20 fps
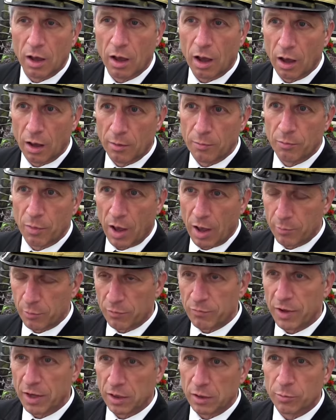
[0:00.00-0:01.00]
I'm
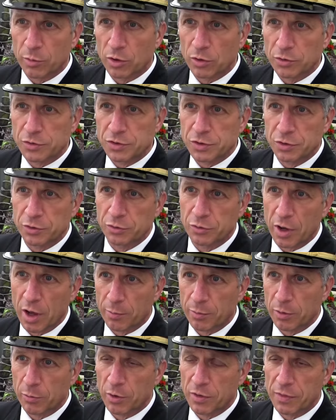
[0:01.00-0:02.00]
available to
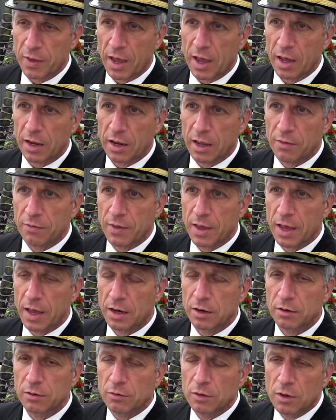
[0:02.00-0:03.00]
help them with that. And
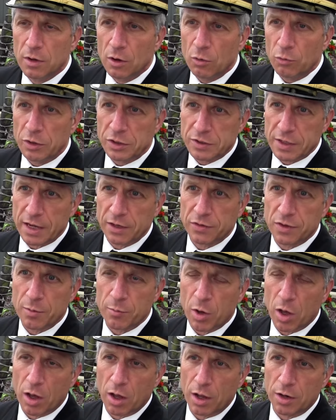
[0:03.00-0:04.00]
then we take
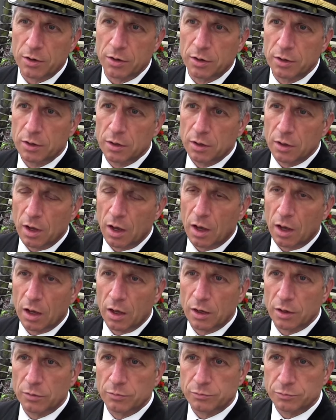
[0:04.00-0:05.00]
them on
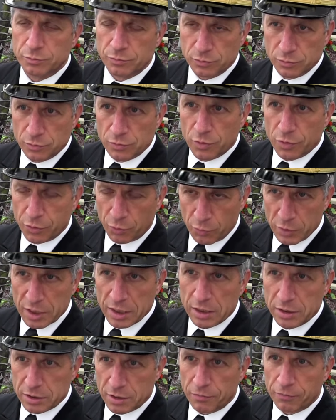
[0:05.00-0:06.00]

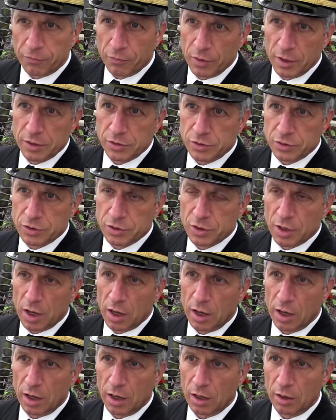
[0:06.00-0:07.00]
3 different,
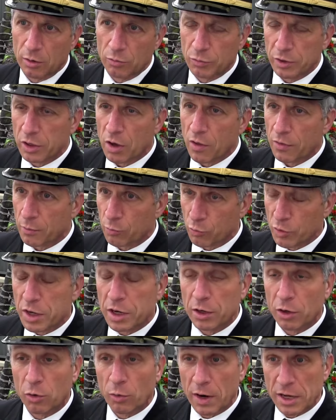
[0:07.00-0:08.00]
we call them
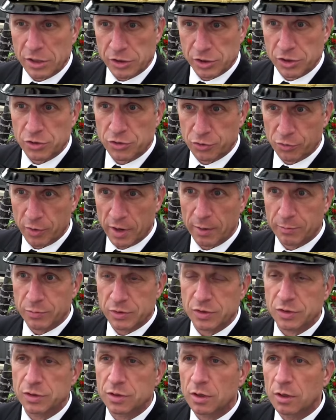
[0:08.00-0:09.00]
reintegration
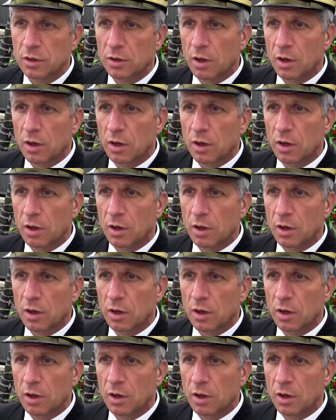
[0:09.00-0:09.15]
trips,